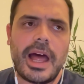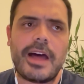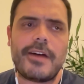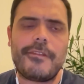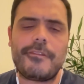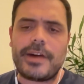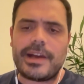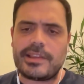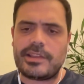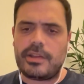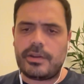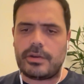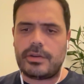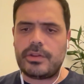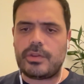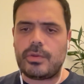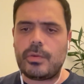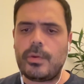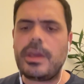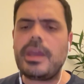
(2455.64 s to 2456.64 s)
faster on
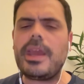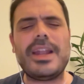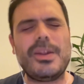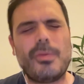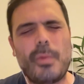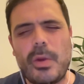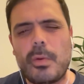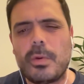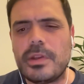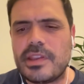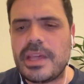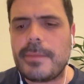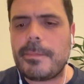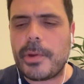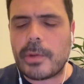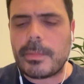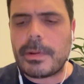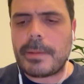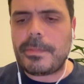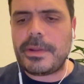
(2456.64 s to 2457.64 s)
Sui, and we will see
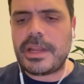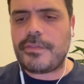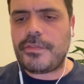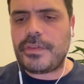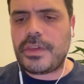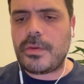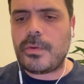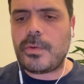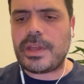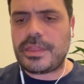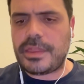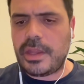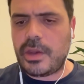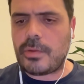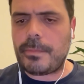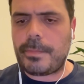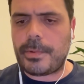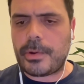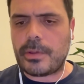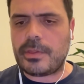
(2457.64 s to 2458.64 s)
probably a few
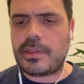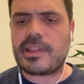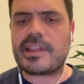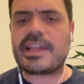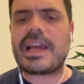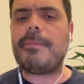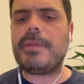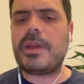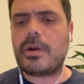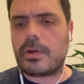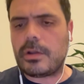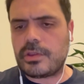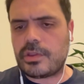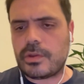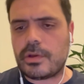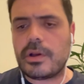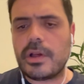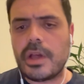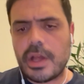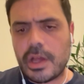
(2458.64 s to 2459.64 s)
Ethereum projects coming
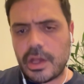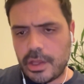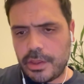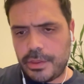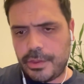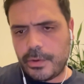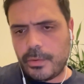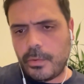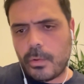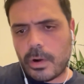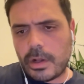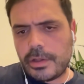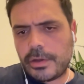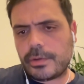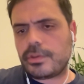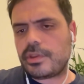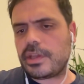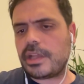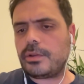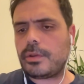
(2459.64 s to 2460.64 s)
also through
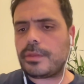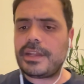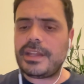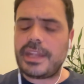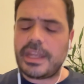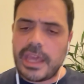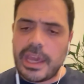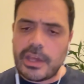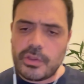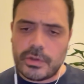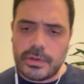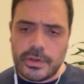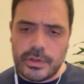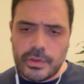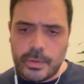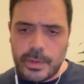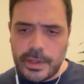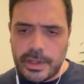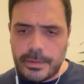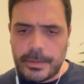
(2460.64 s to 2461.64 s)
Walrus and authentication on
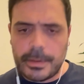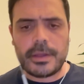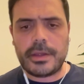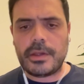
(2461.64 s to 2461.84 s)
Sui.